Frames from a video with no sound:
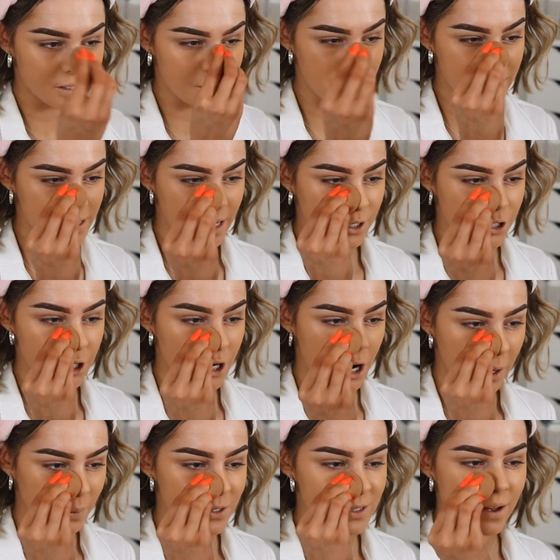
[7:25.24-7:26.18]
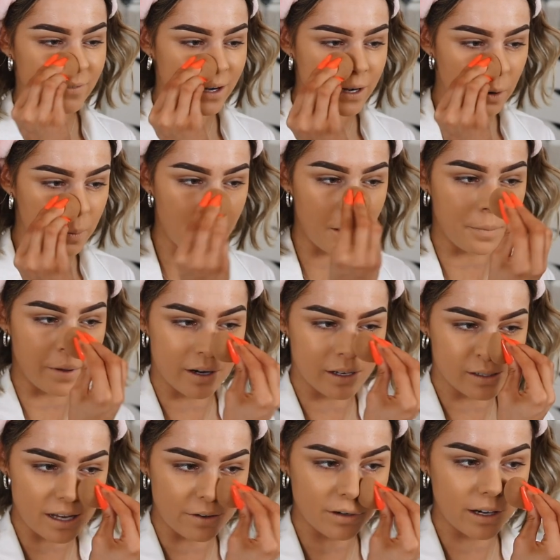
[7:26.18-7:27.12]
Summer skin's, you know, it's having a little
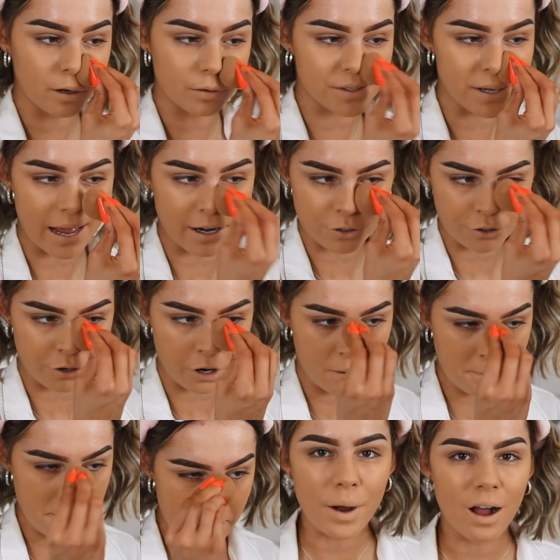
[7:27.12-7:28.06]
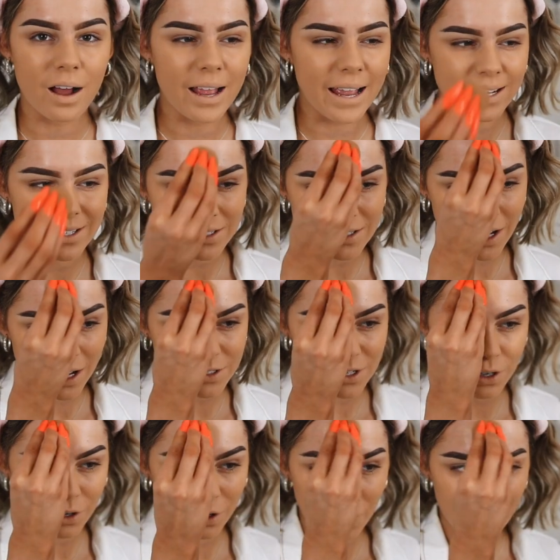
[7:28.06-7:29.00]
moment. It's having a little tantrum, but it
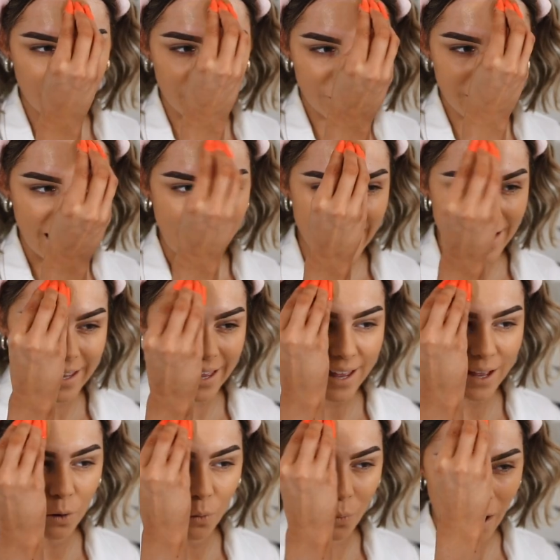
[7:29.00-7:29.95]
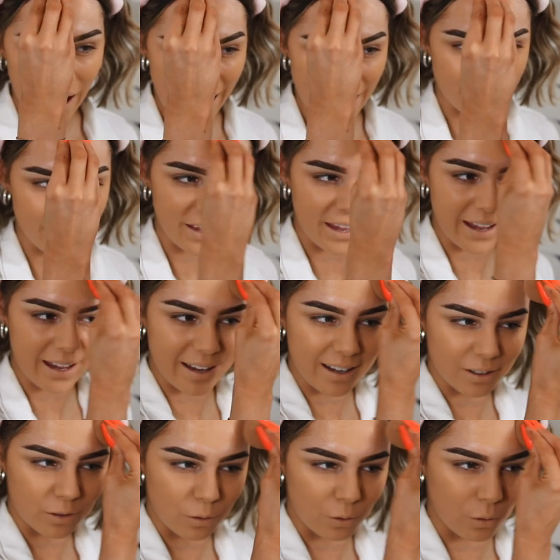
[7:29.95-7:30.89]
doesn't look cakey or
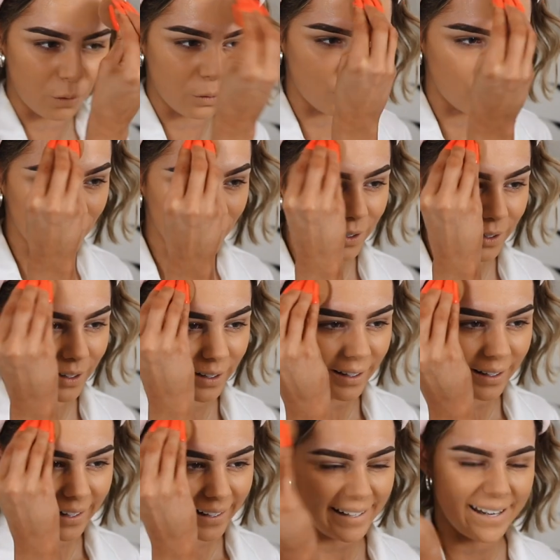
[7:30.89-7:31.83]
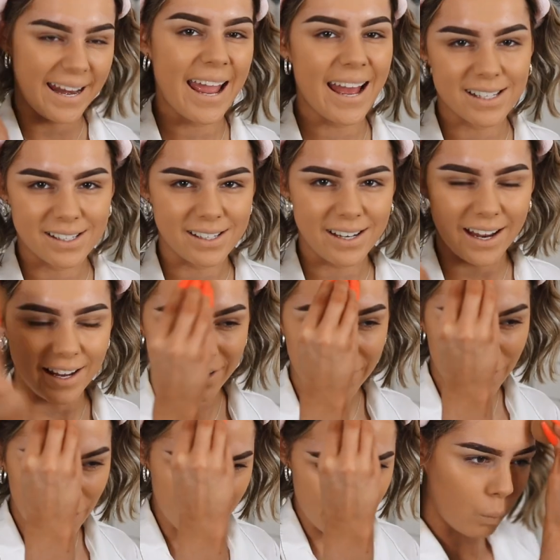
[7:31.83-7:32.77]
heavy or nasty,
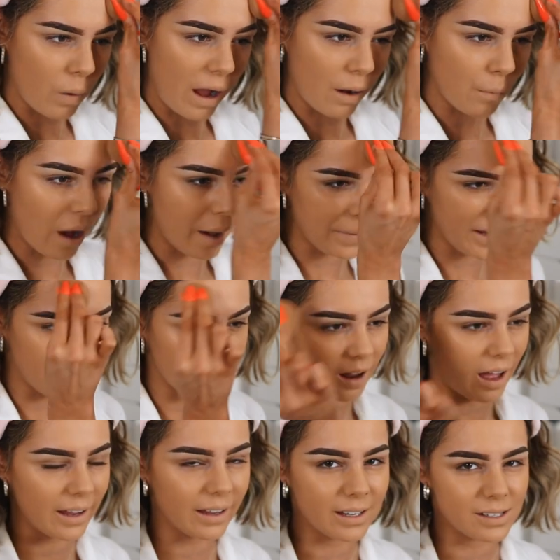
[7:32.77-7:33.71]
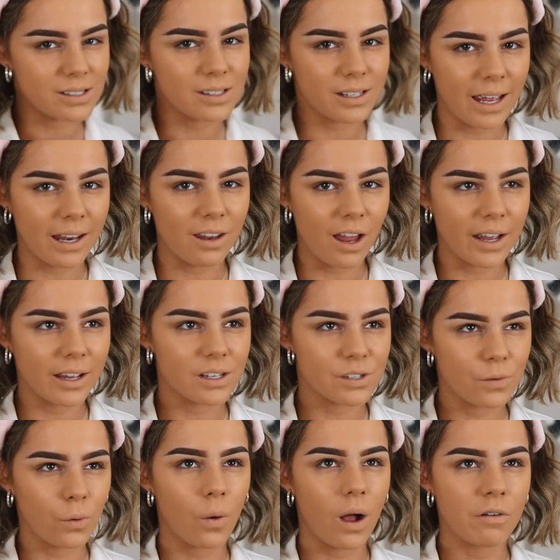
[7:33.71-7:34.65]
you know? Well, I mean, like, a skin like
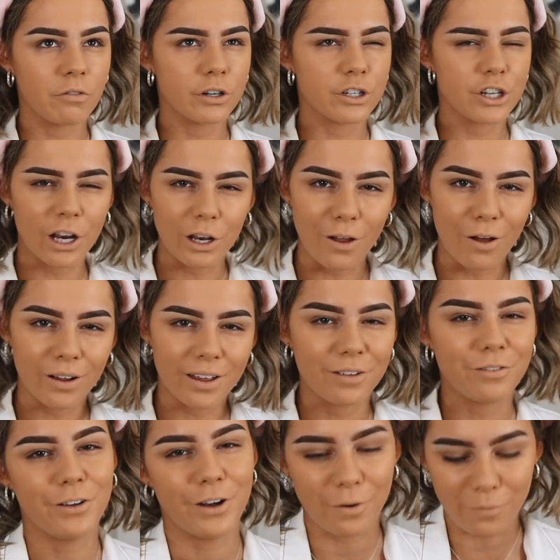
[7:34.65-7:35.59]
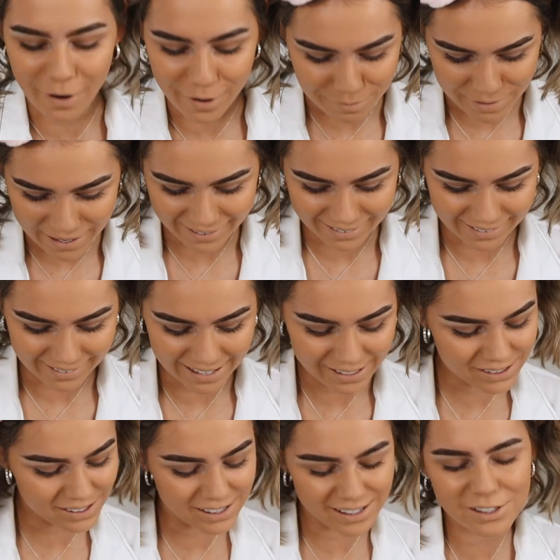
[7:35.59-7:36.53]
as full coverage can look, if you know what I mean.
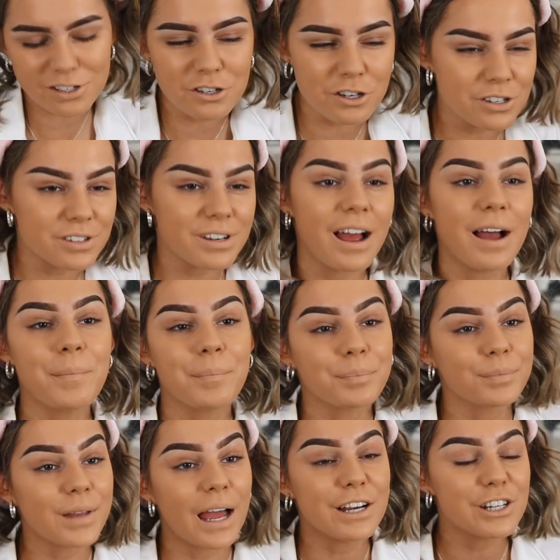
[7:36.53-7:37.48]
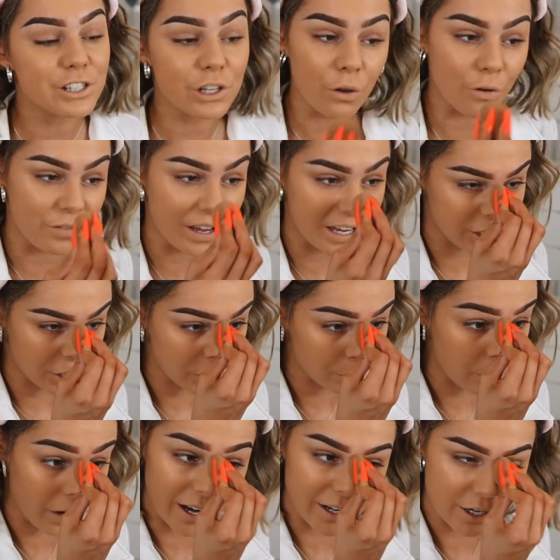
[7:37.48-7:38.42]
It's just, I just love it. It's
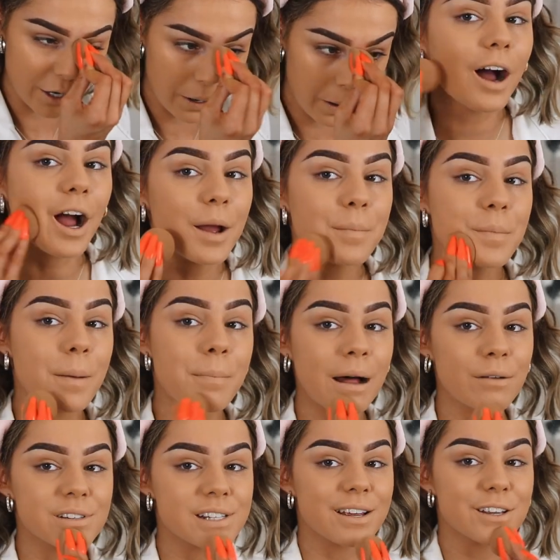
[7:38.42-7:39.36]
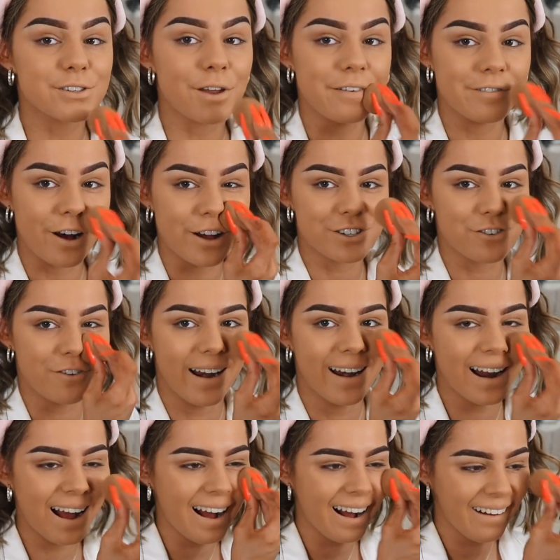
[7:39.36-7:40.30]
just what I do. I'm bouncing so fast
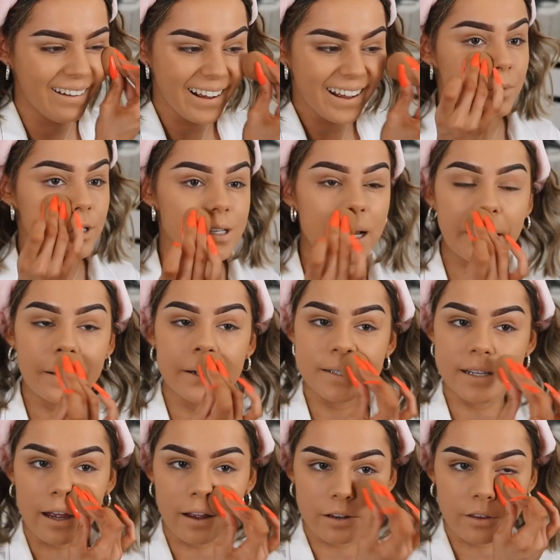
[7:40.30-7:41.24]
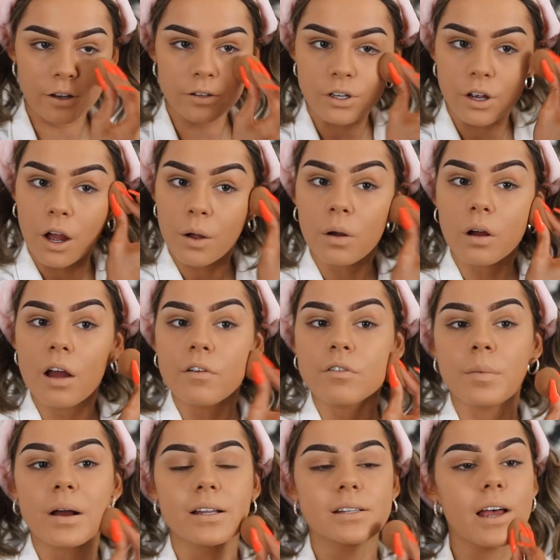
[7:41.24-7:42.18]
right now. I'm just taking a second, though, to go
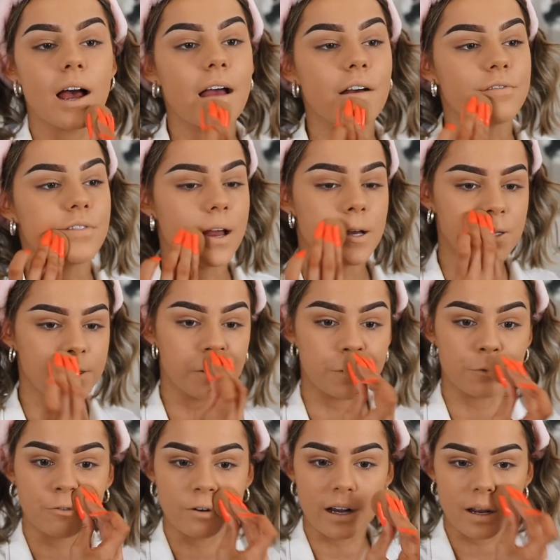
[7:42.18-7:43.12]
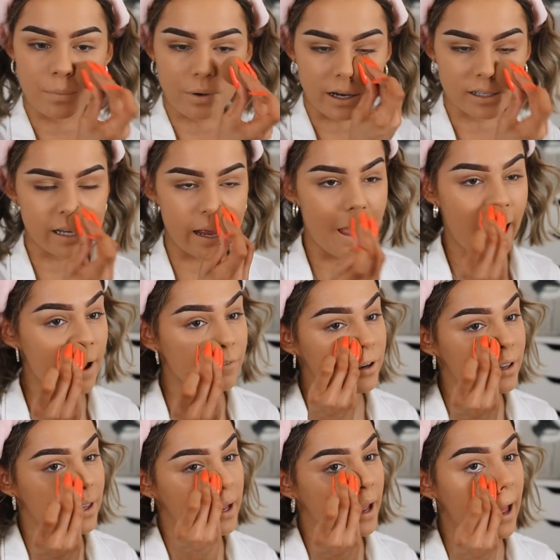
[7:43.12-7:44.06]
over my entire face and just really press
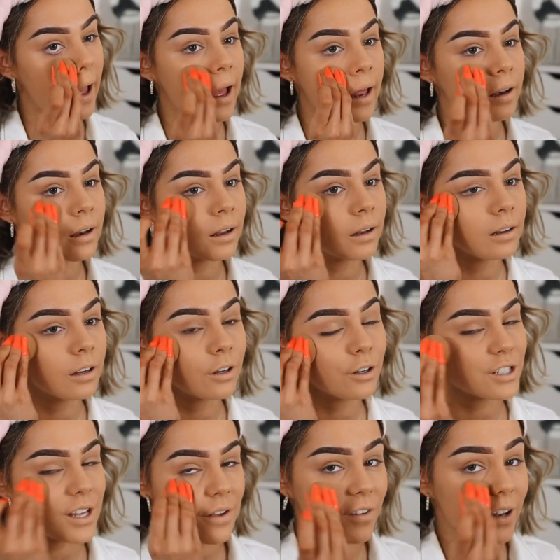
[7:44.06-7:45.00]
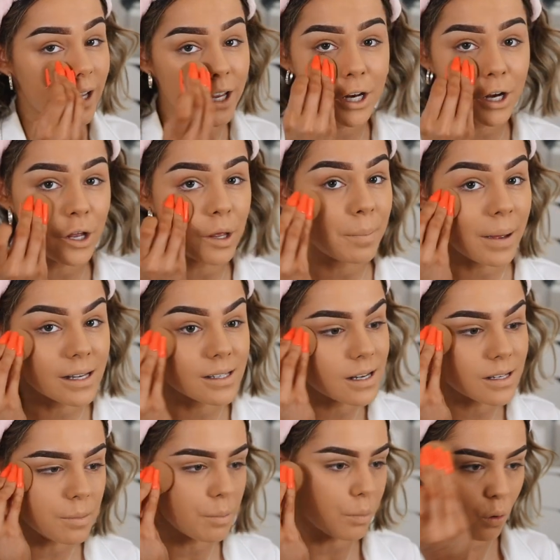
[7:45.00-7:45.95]
everything in because I feel like, you know, your
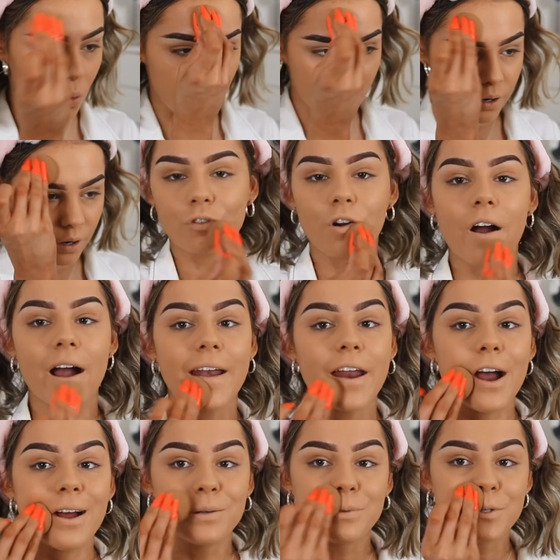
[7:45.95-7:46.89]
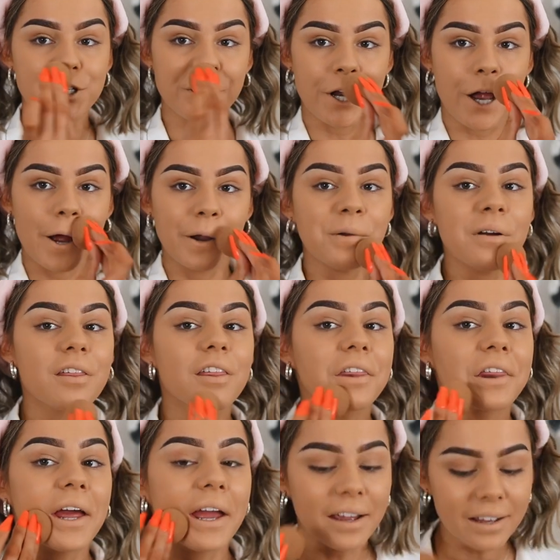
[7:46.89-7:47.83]
base is important. Righto, Joe. I
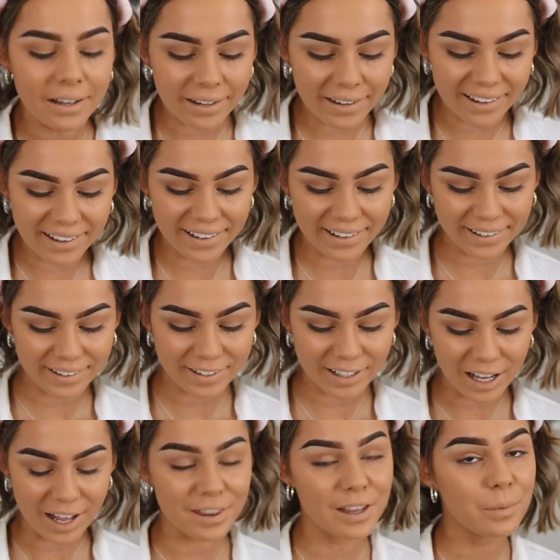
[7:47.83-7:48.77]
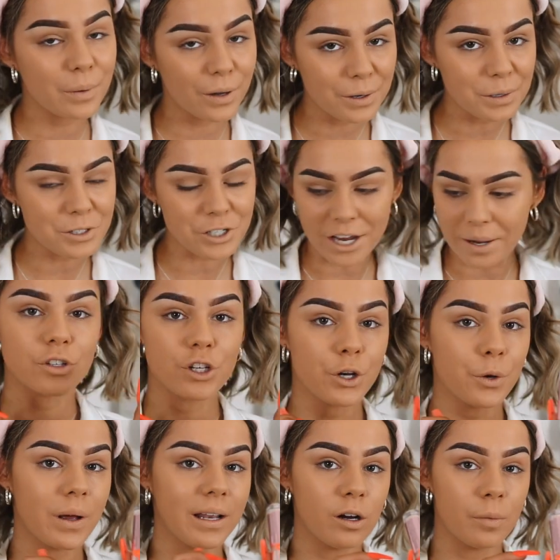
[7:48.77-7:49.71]
think we're Gucci. To
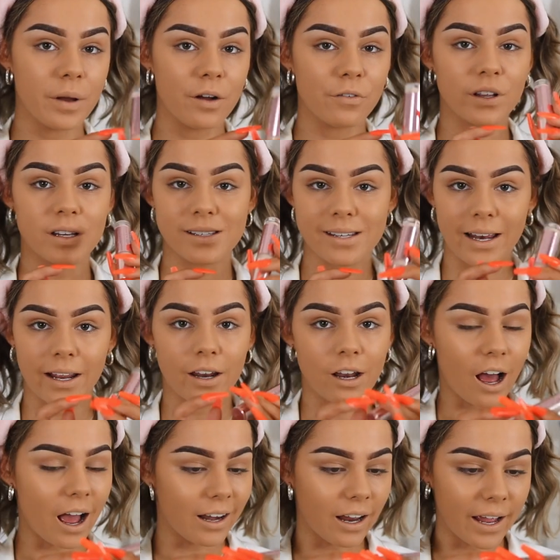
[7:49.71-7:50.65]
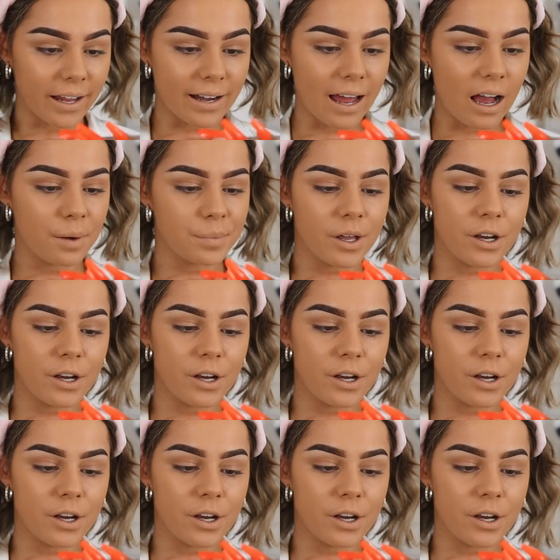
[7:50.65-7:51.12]
do a little bit of concealing and highlighting now, I'm